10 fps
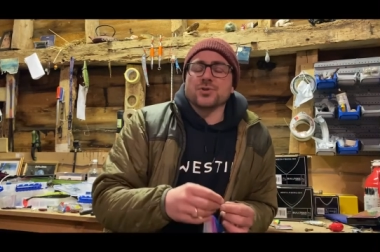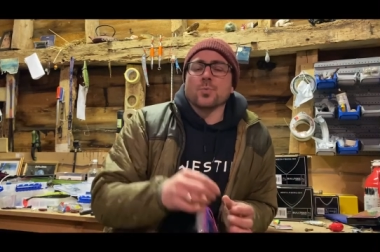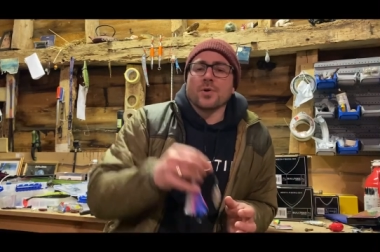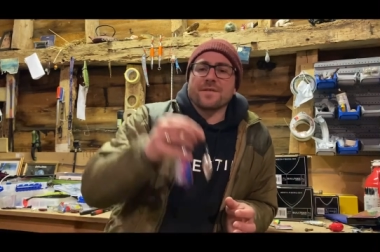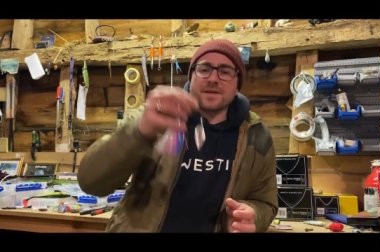You
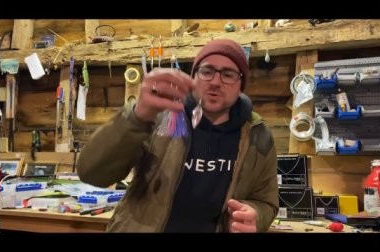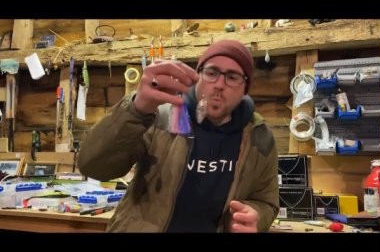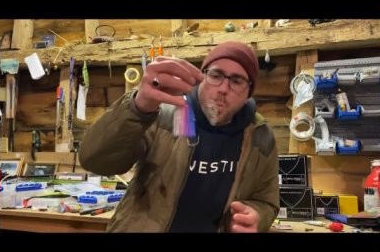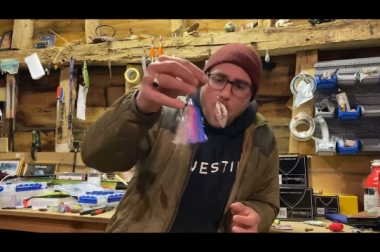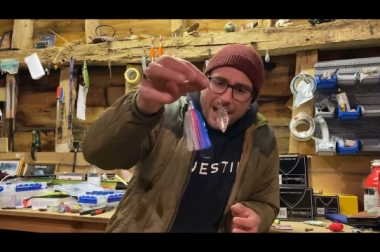want to fish
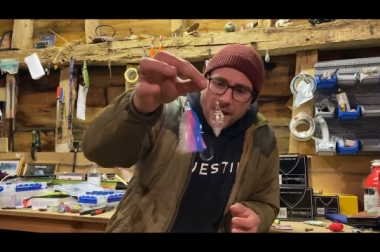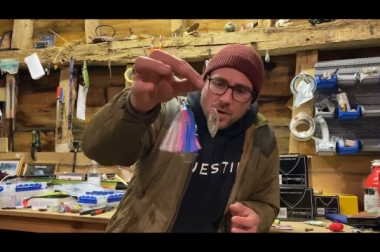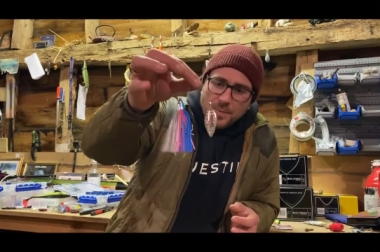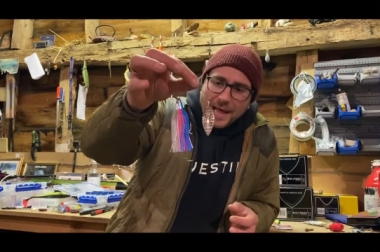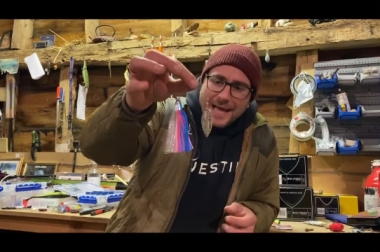willow
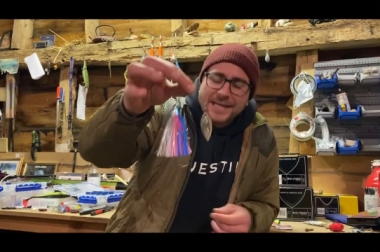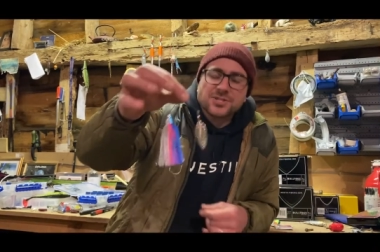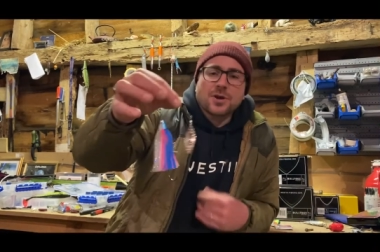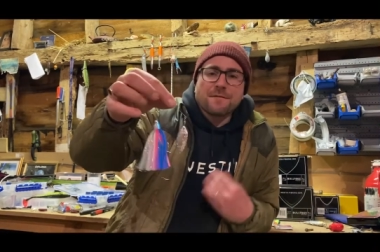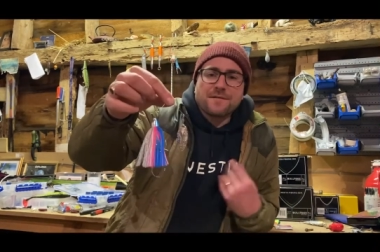
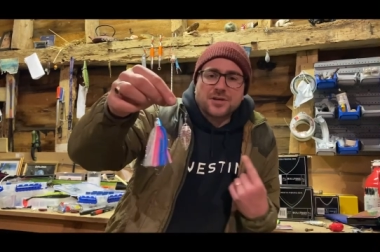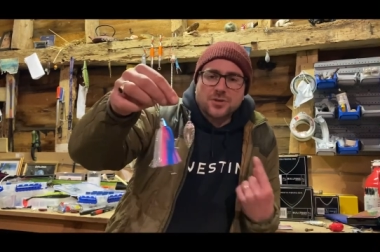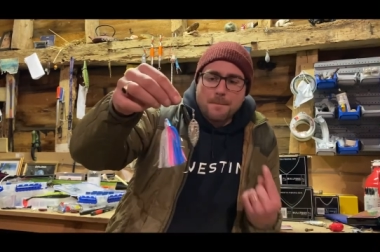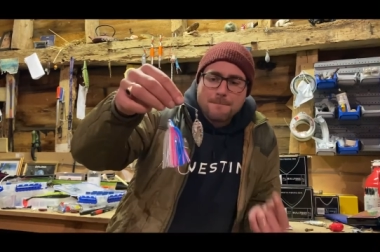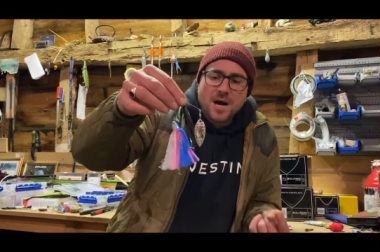blades. You can fish
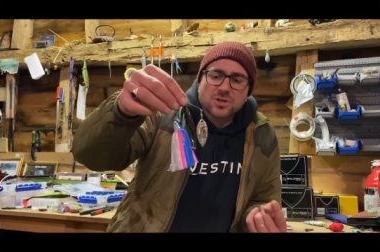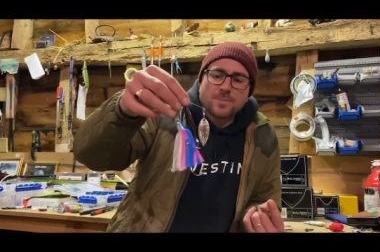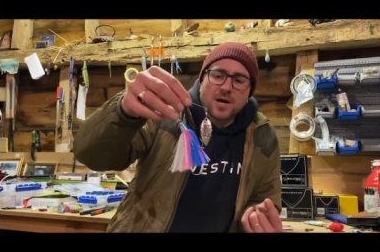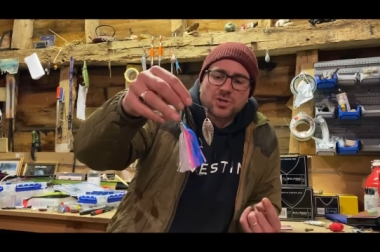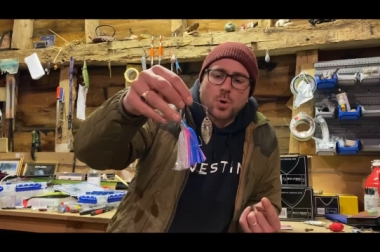them much,
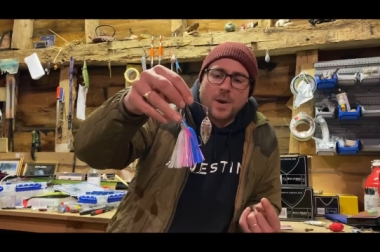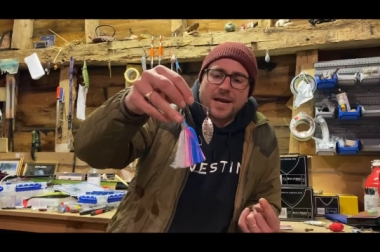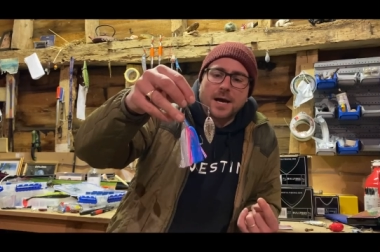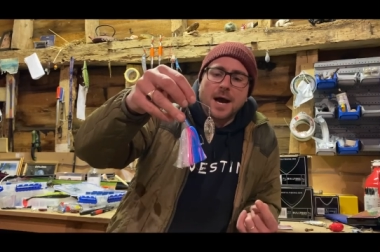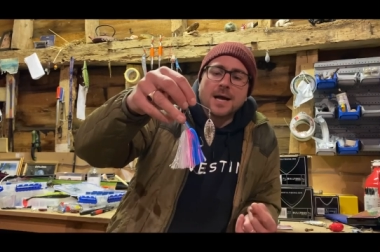much
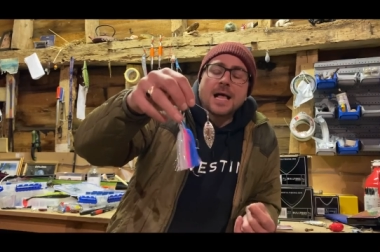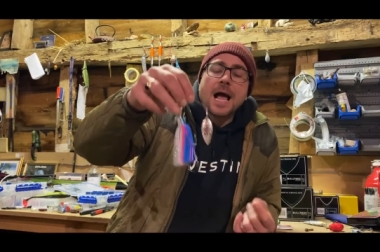quicker.